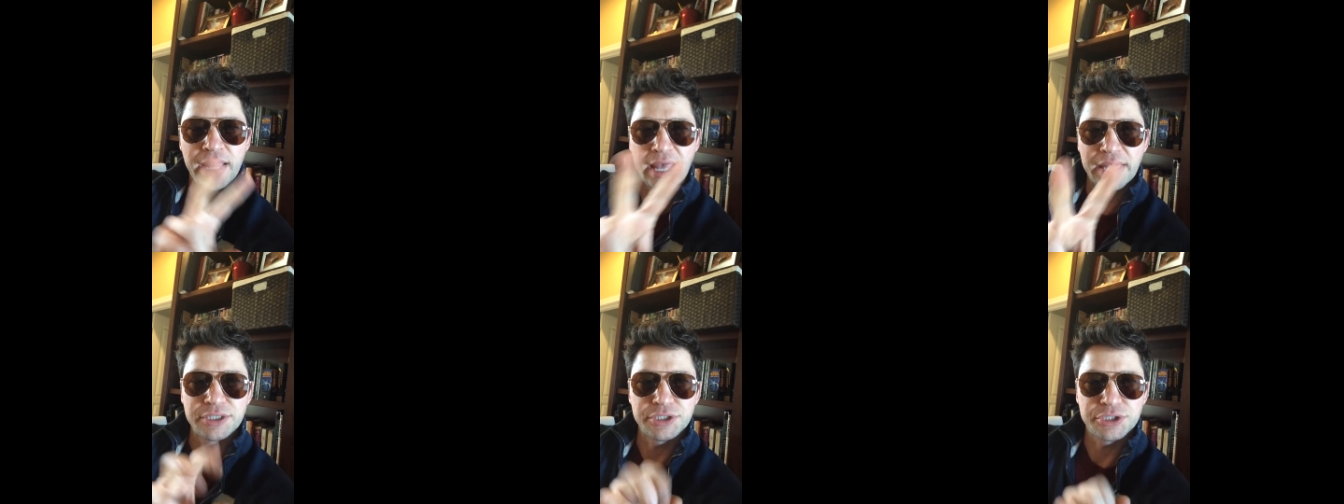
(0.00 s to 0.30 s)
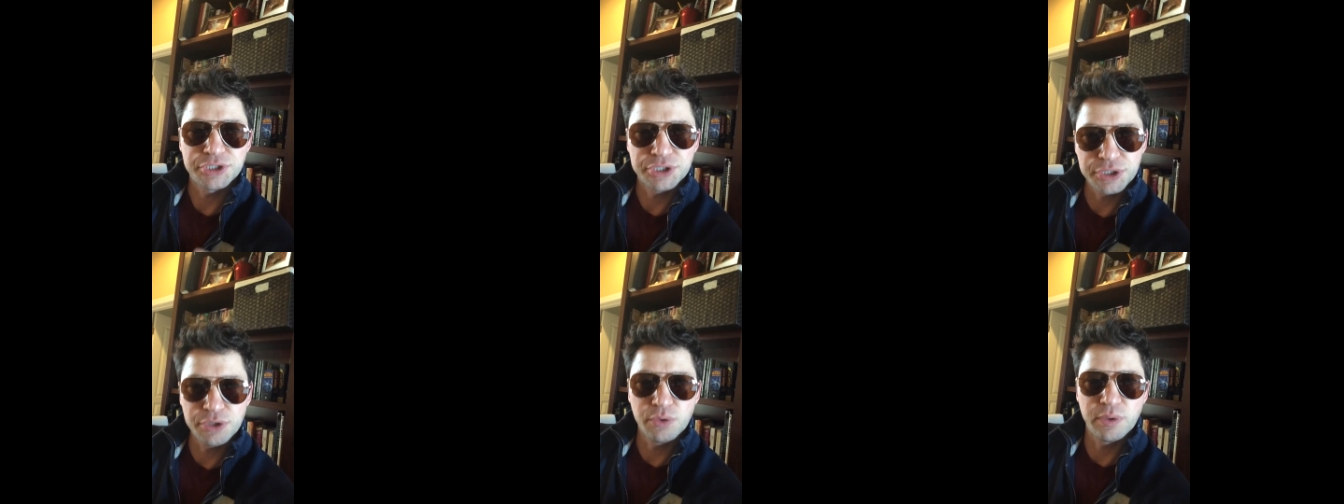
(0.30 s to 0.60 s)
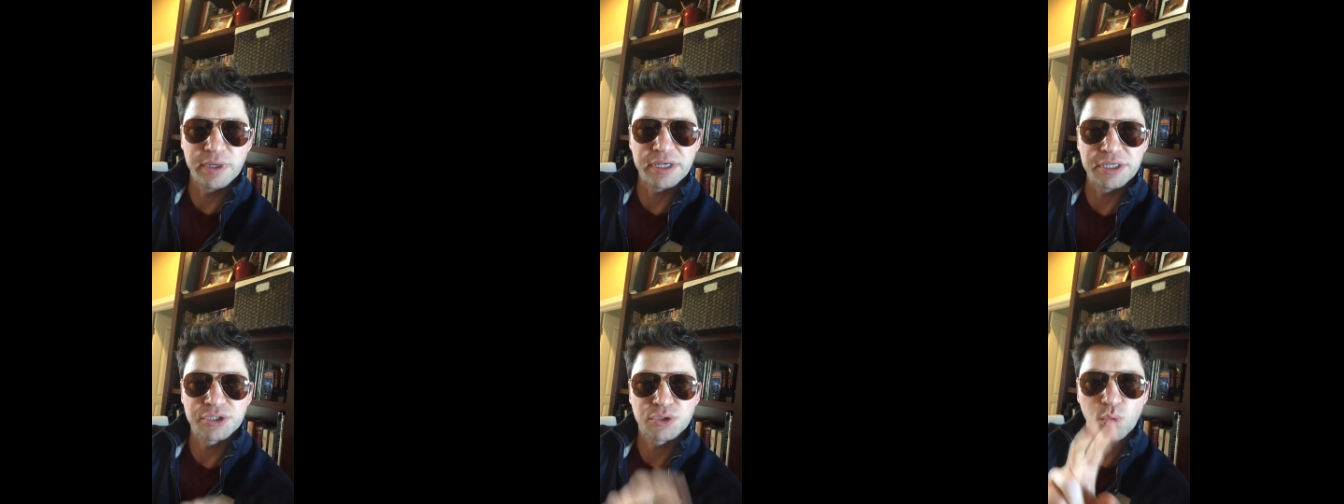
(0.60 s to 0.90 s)
and
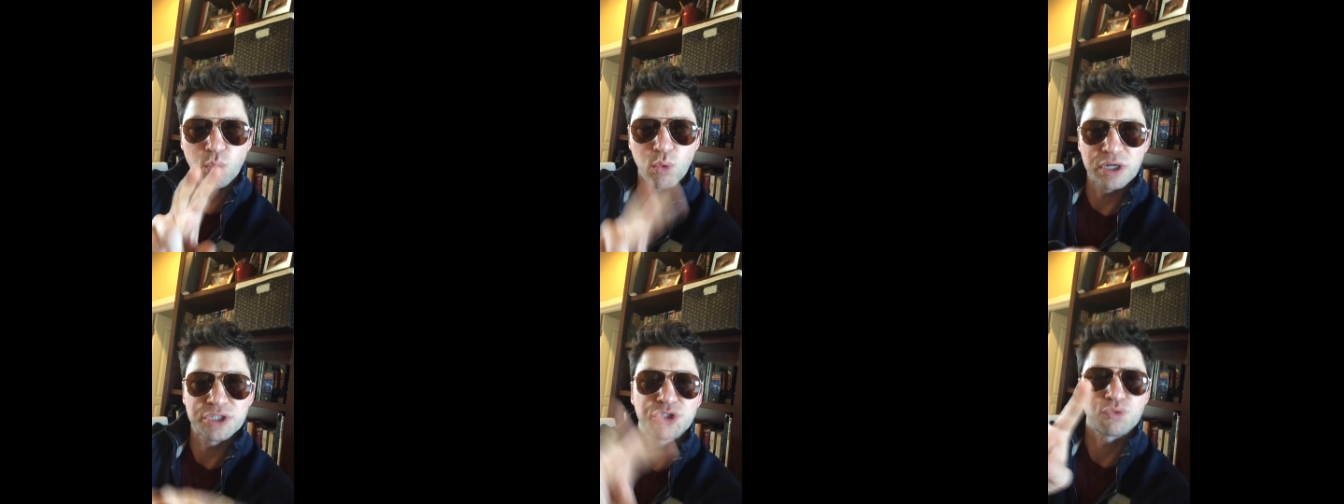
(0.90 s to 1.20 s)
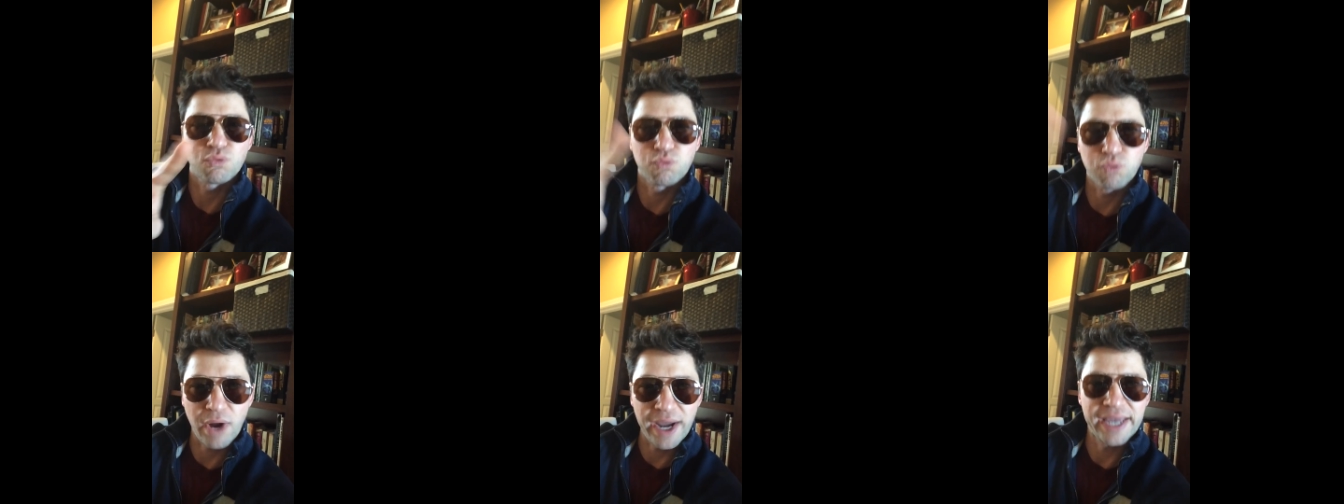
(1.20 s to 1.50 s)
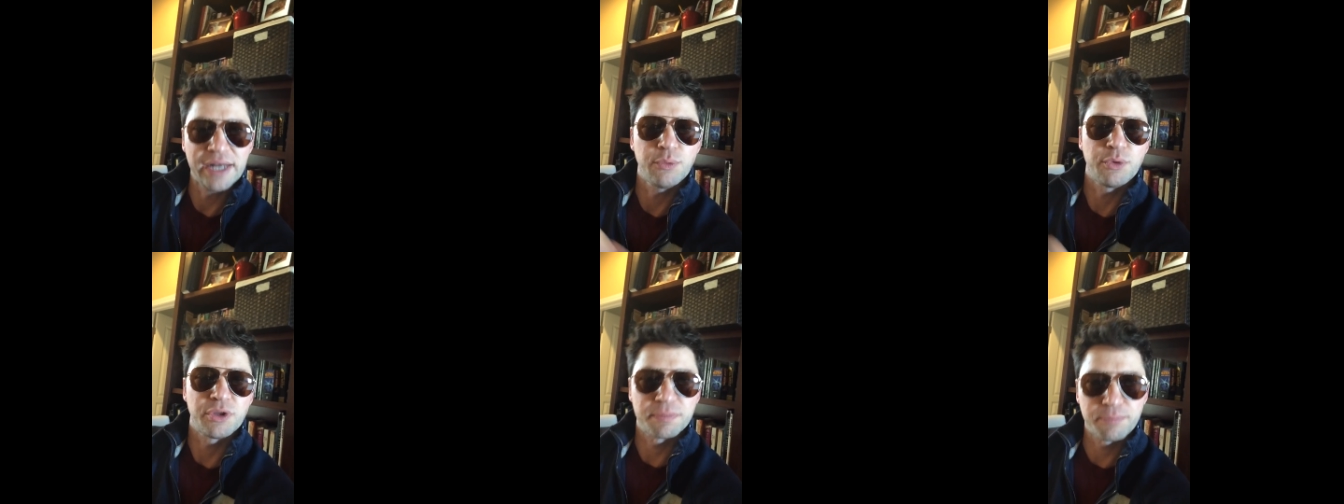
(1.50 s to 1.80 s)
two is what's
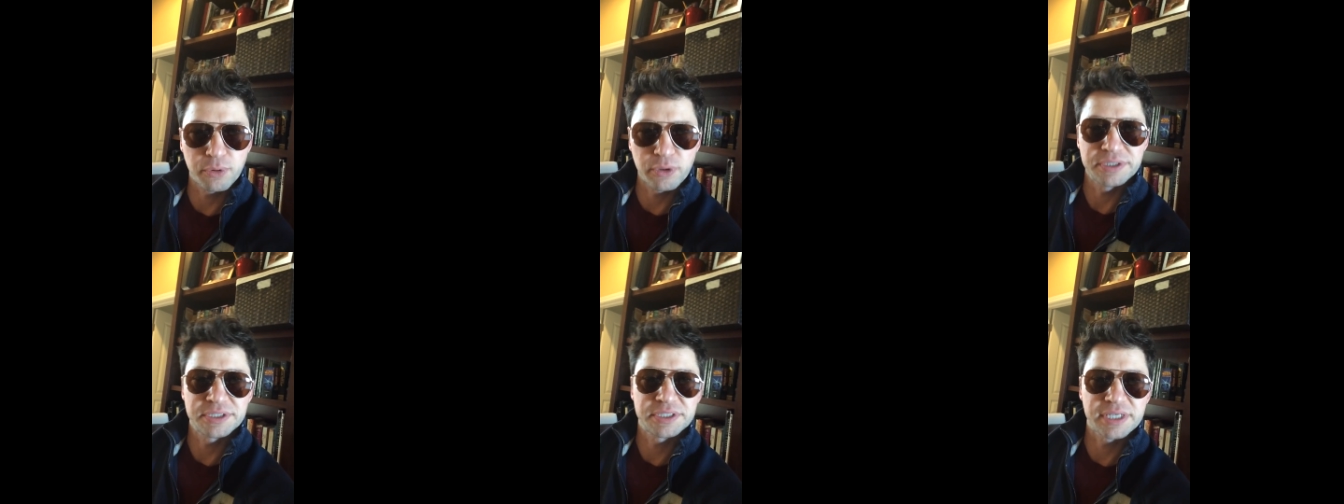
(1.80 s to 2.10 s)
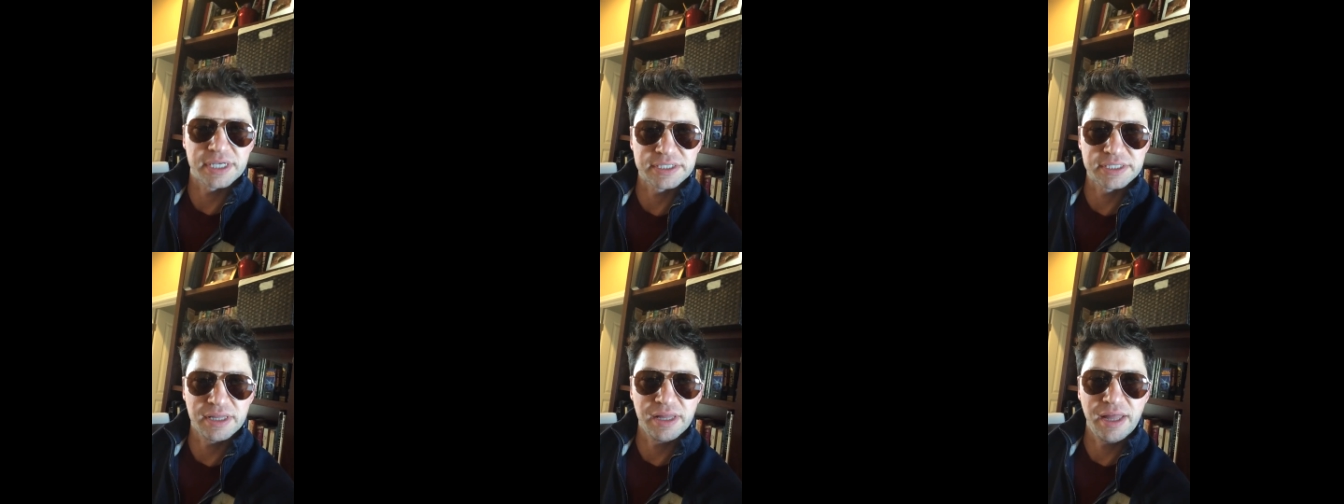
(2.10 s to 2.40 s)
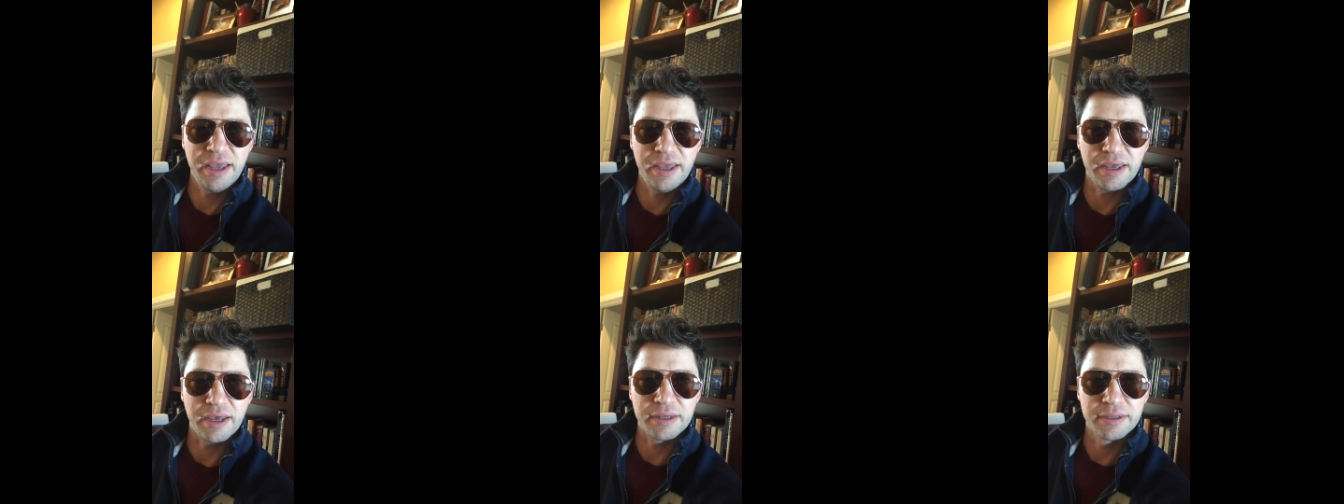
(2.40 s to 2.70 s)
right with Princess
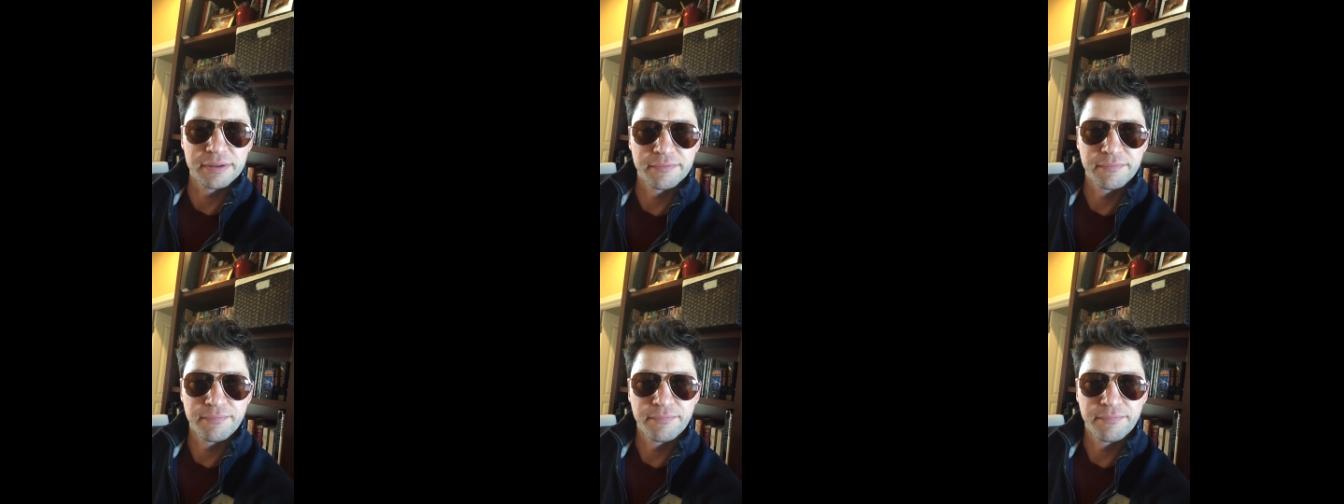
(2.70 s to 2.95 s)
Leia.